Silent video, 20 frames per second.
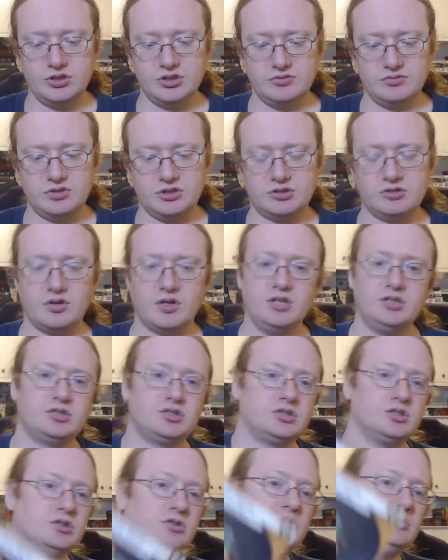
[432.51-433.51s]
of Strange
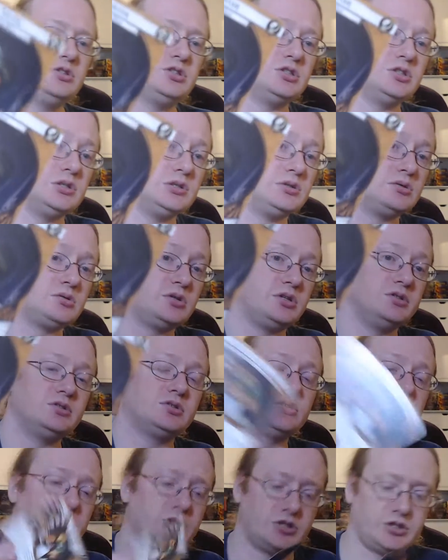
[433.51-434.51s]
Solution.
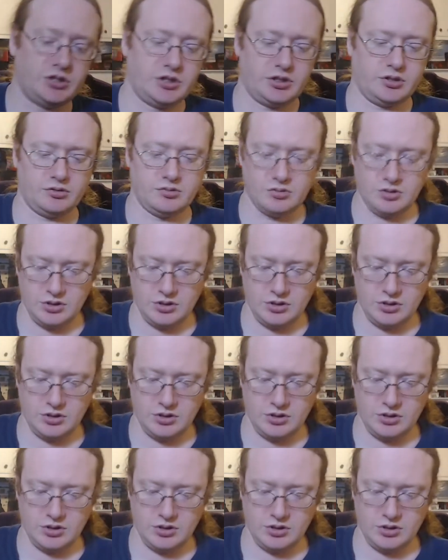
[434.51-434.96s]
Interesting.